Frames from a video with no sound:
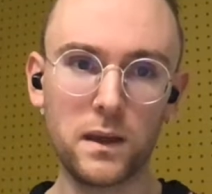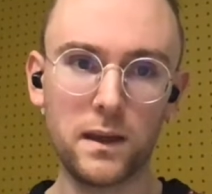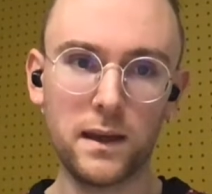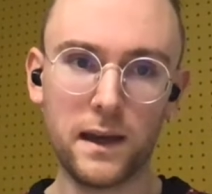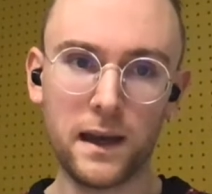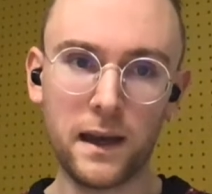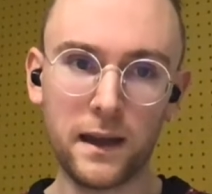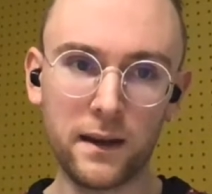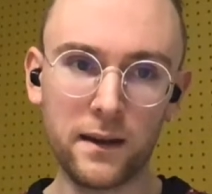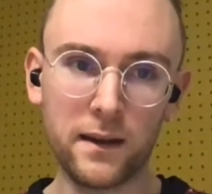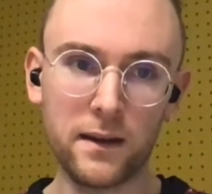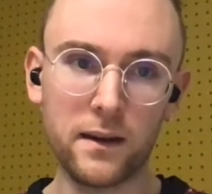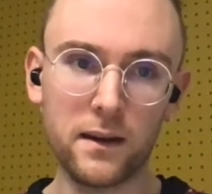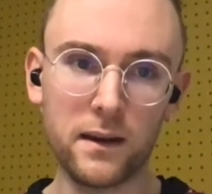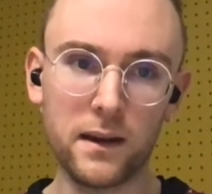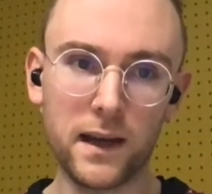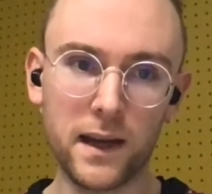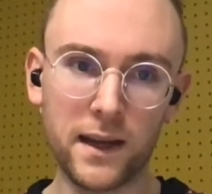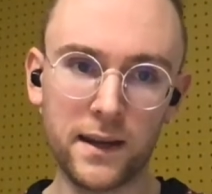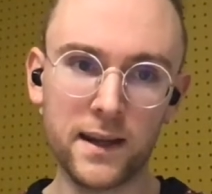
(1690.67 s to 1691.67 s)
and
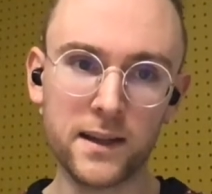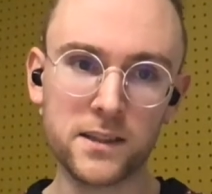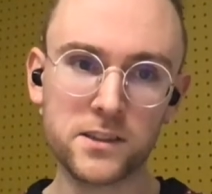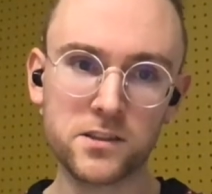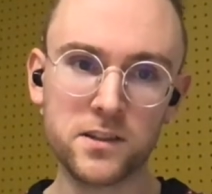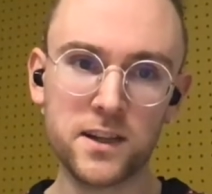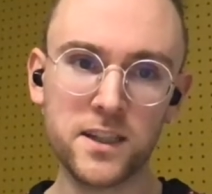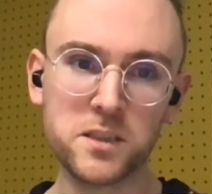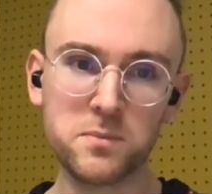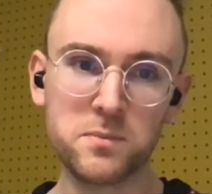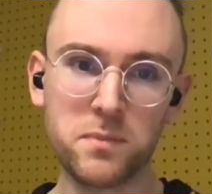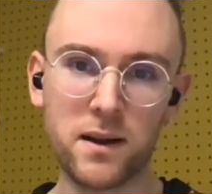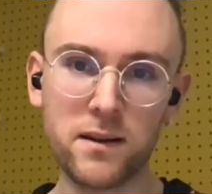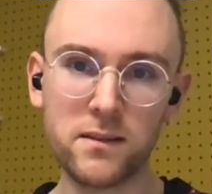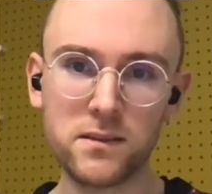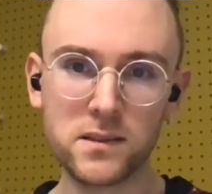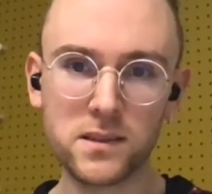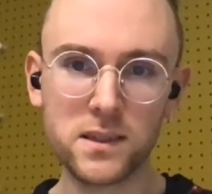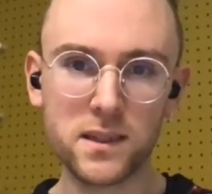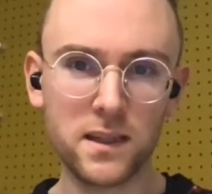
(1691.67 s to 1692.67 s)
and that
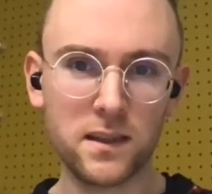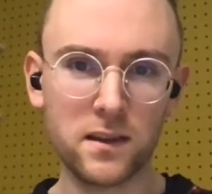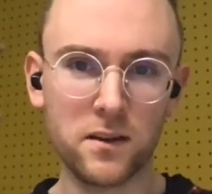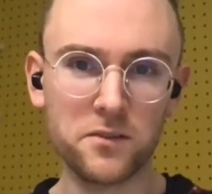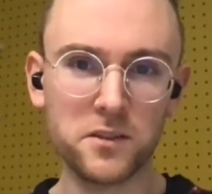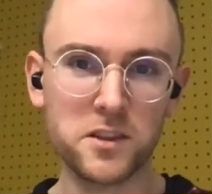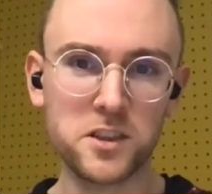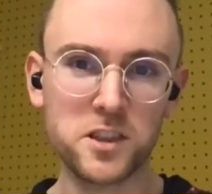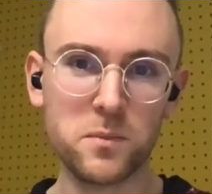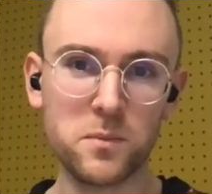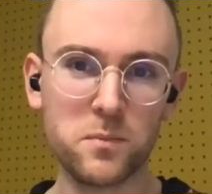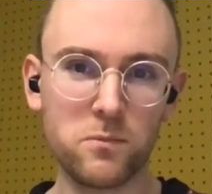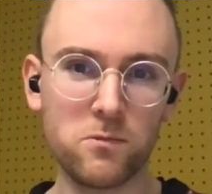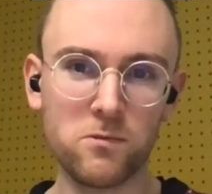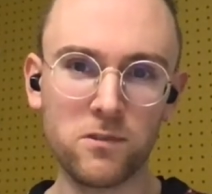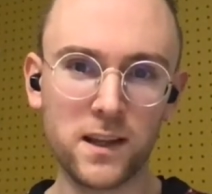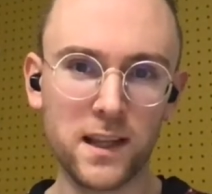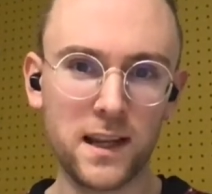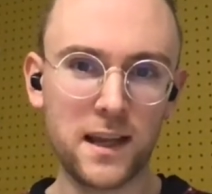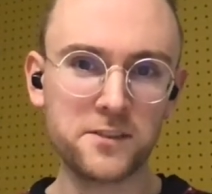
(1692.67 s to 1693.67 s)
transparency and ownership
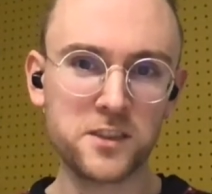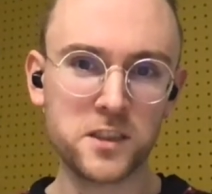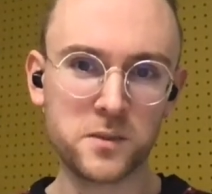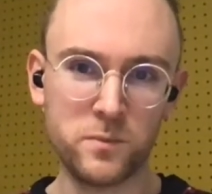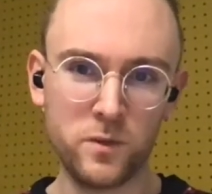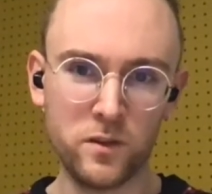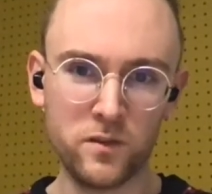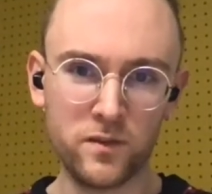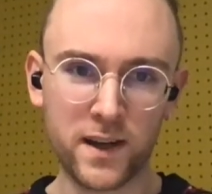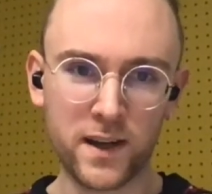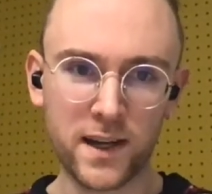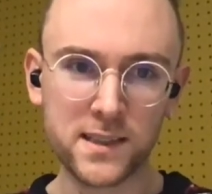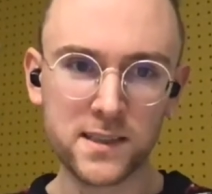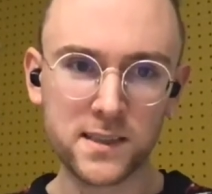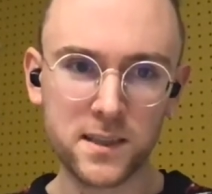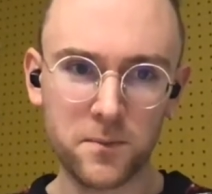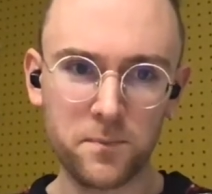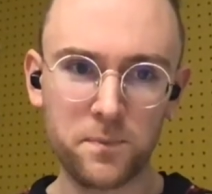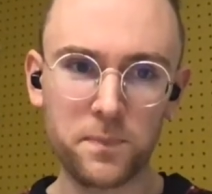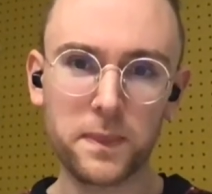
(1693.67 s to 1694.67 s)
really lets us move fast
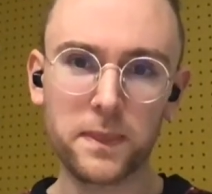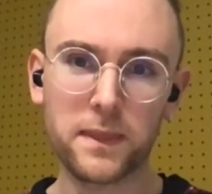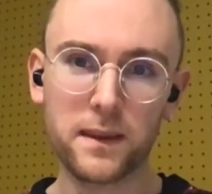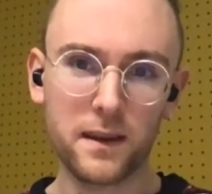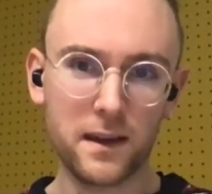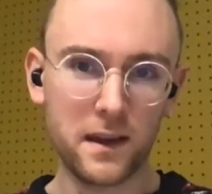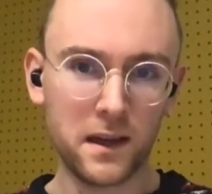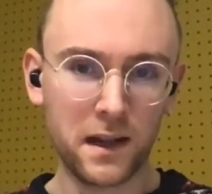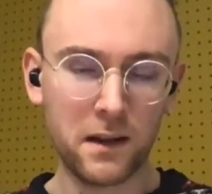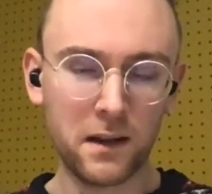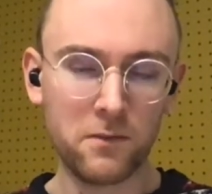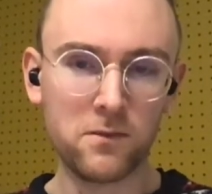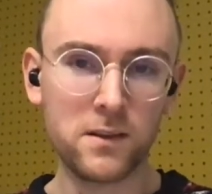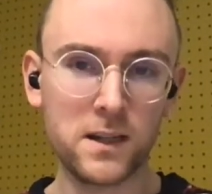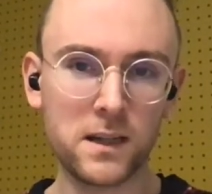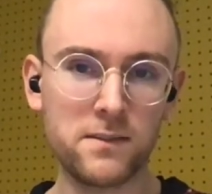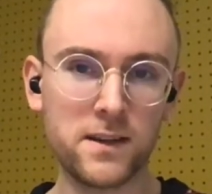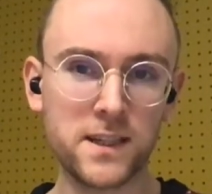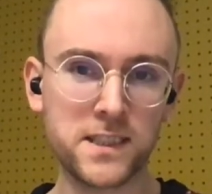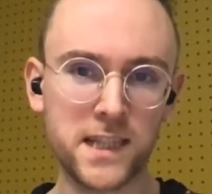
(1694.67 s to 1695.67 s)
and that really
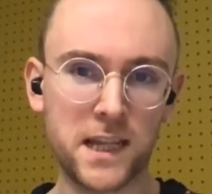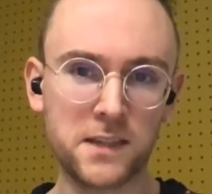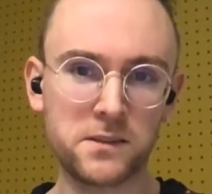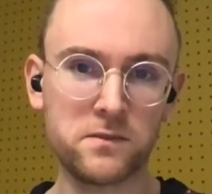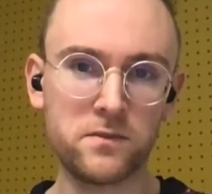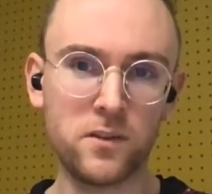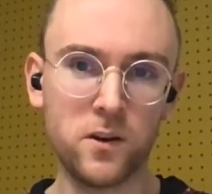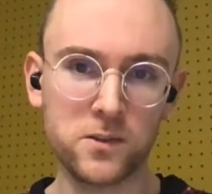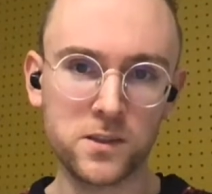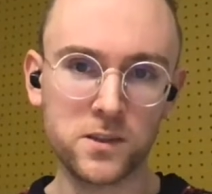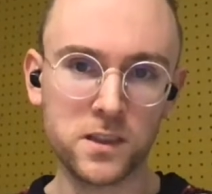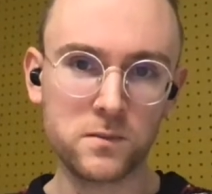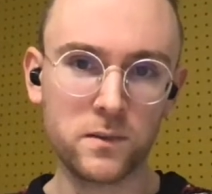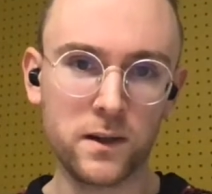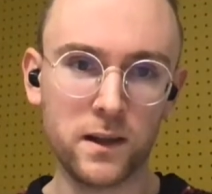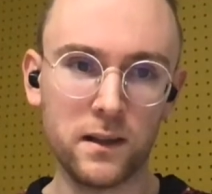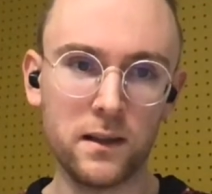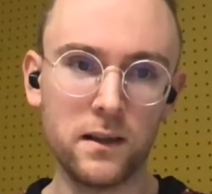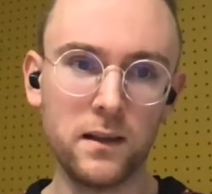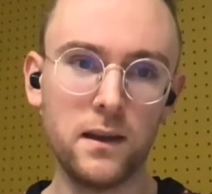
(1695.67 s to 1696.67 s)
resonates with folks as
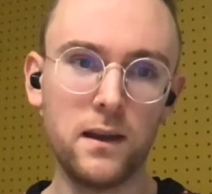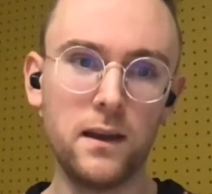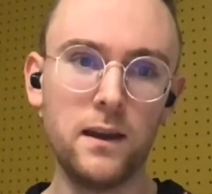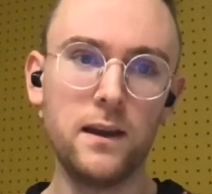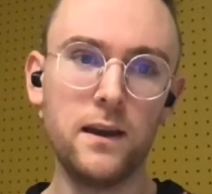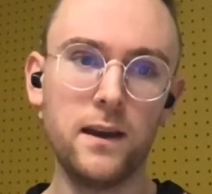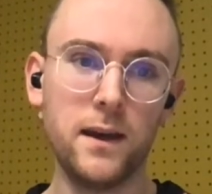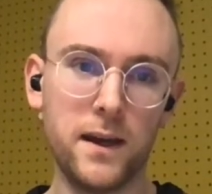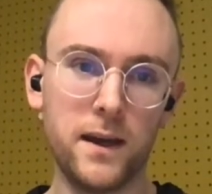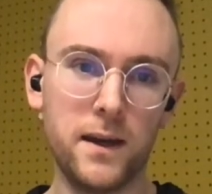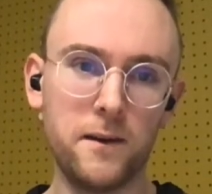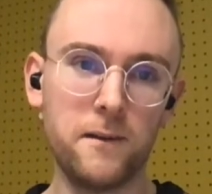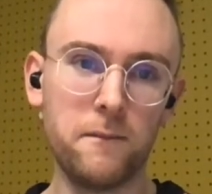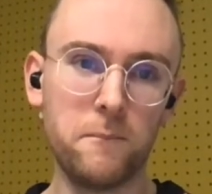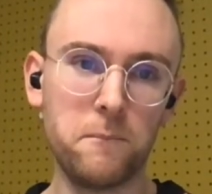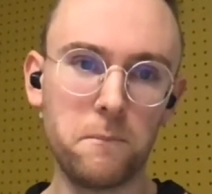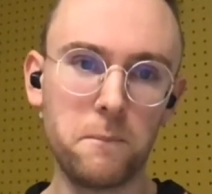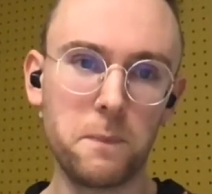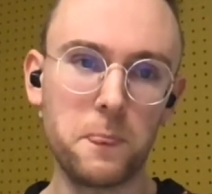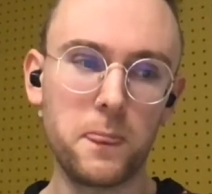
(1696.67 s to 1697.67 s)
well um,
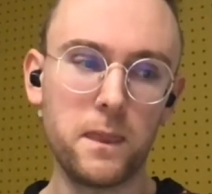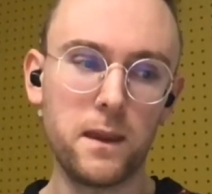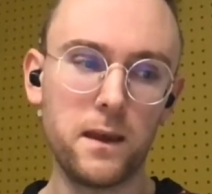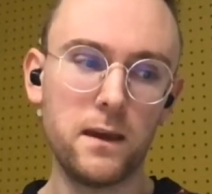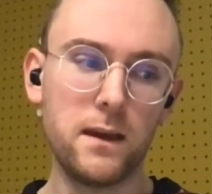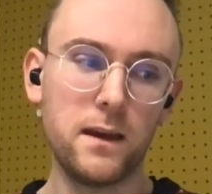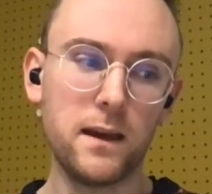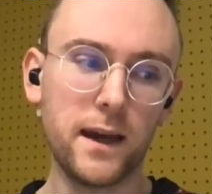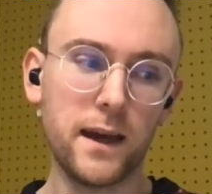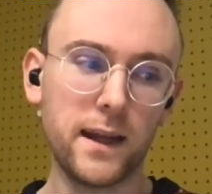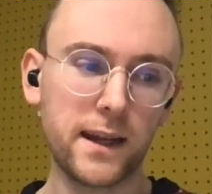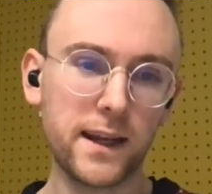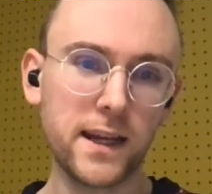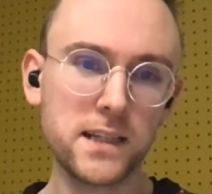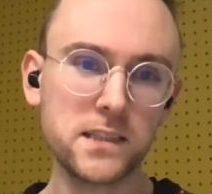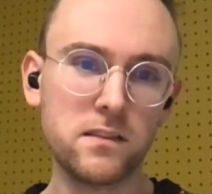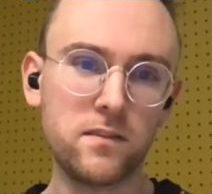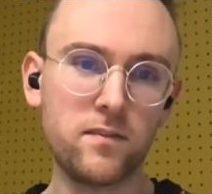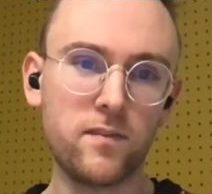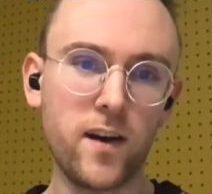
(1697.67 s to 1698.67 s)
and i guess
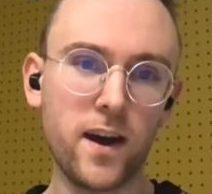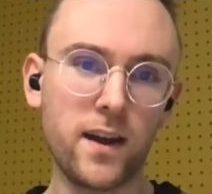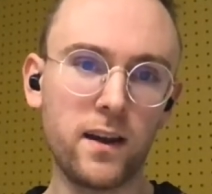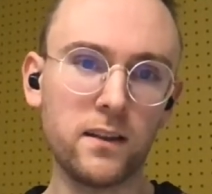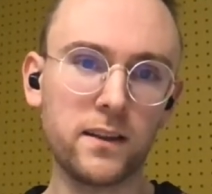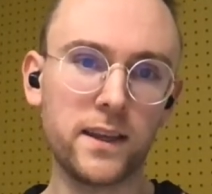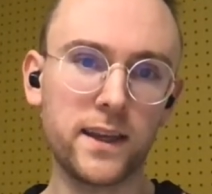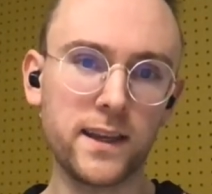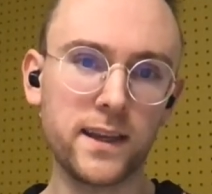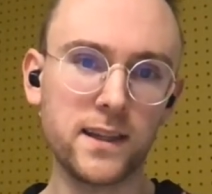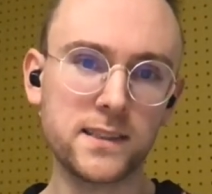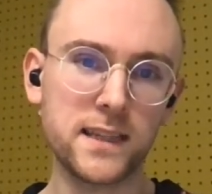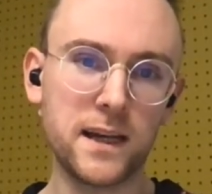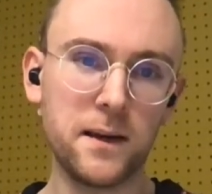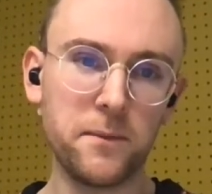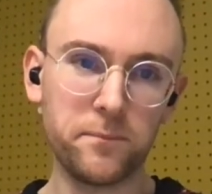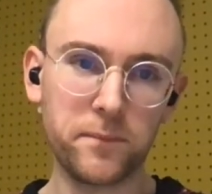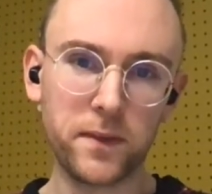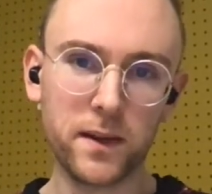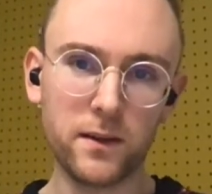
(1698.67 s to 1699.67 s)
the final thing is that
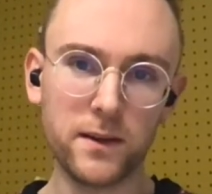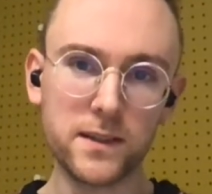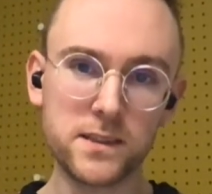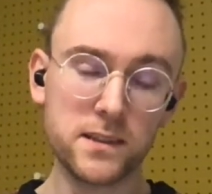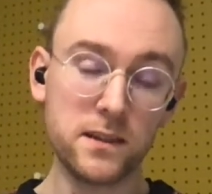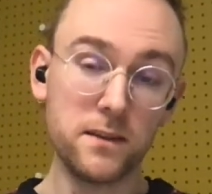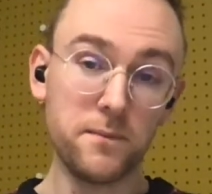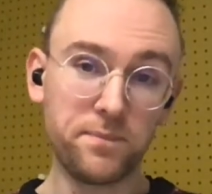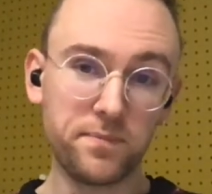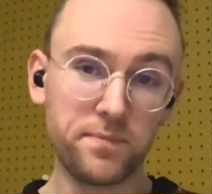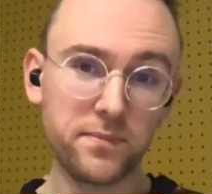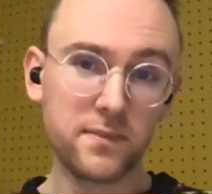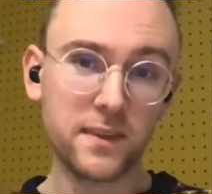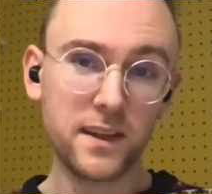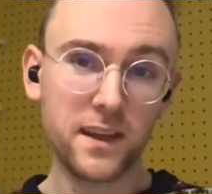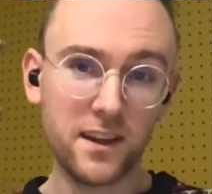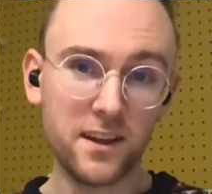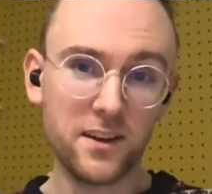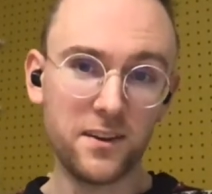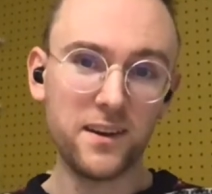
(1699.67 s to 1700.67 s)
you know it's a you
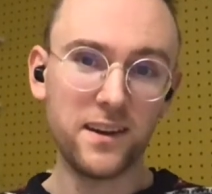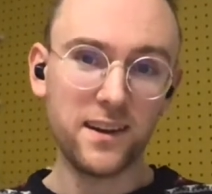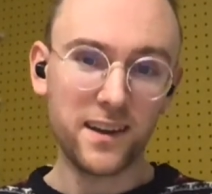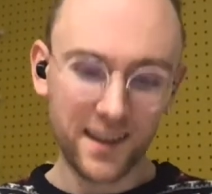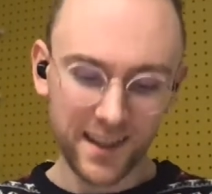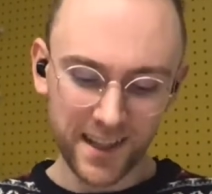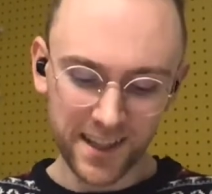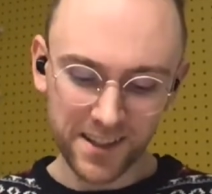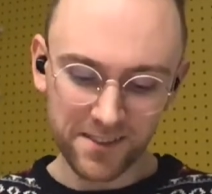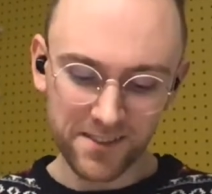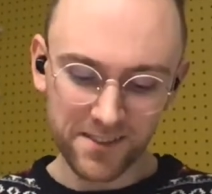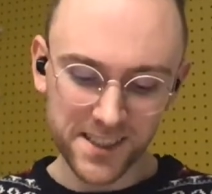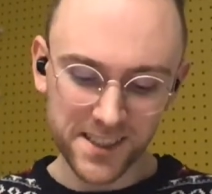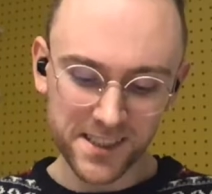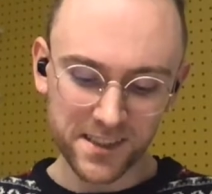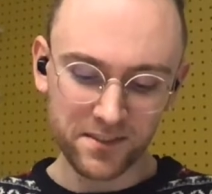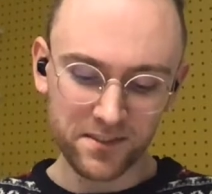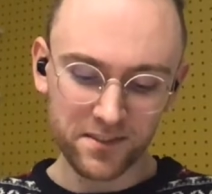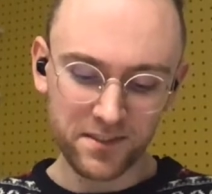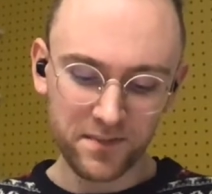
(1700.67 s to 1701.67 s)
know at the risk
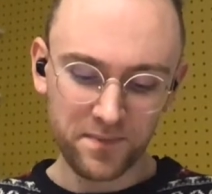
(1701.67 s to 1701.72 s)
of